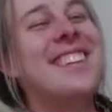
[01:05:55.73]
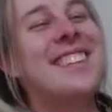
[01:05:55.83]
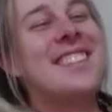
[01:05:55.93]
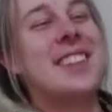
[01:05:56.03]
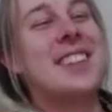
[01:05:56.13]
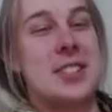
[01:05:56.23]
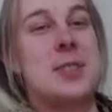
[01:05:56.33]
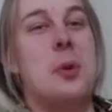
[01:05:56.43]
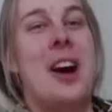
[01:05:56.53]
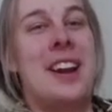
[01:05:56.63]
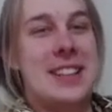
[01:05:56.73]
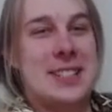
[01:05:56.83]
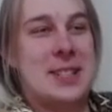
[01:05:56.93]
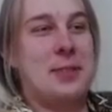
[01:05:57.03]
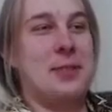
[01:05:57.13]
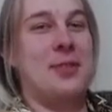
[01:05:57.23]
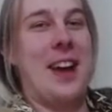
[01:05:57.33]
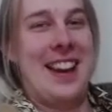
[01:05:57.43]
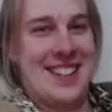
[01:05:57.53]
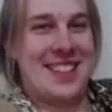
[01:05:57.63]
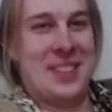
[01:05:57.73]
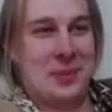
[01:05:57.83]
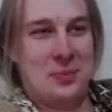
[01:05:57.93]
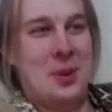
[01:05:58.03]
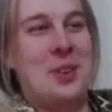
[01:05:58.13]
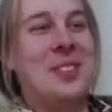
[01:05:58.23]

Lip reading: Because he wanted to defend the movie.